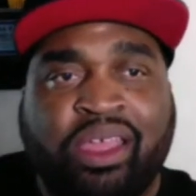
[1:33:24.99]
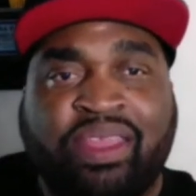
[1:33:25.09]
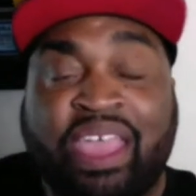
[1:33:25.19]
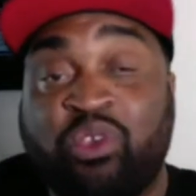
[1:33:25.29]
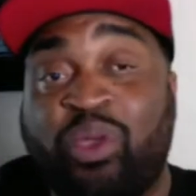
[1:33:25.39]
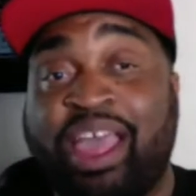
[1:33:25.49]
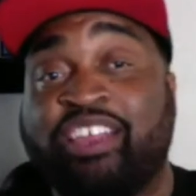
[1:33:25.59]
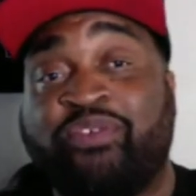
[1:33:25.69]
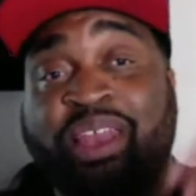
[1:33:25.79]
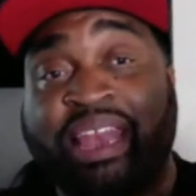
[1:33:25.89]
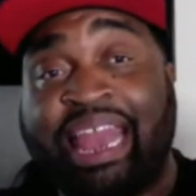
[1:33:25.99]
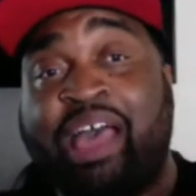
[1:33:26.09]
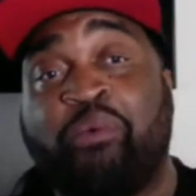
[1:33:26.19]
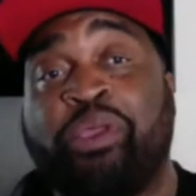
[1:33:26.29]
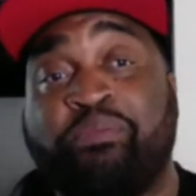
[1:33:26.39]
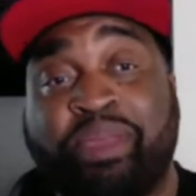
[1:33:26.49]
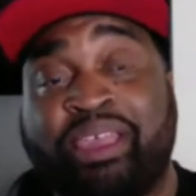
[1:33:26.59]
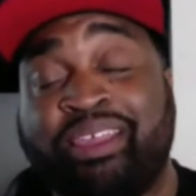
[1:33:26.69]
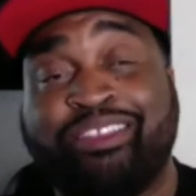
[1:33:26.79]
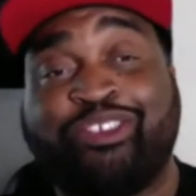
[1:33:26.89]
Thank you guys for allowing
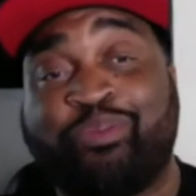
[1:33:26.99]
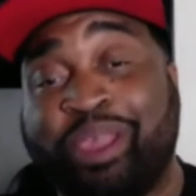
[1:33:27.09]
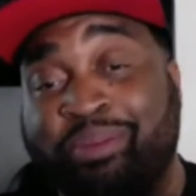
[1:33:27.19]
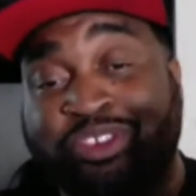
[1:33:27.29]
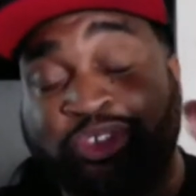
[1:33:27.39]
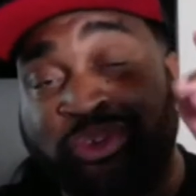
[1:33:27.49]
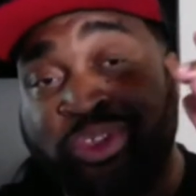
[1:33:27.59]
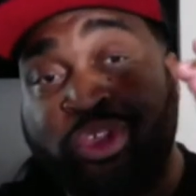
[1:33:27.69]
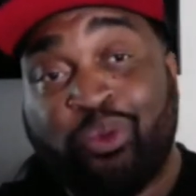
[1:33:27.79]
me to be able to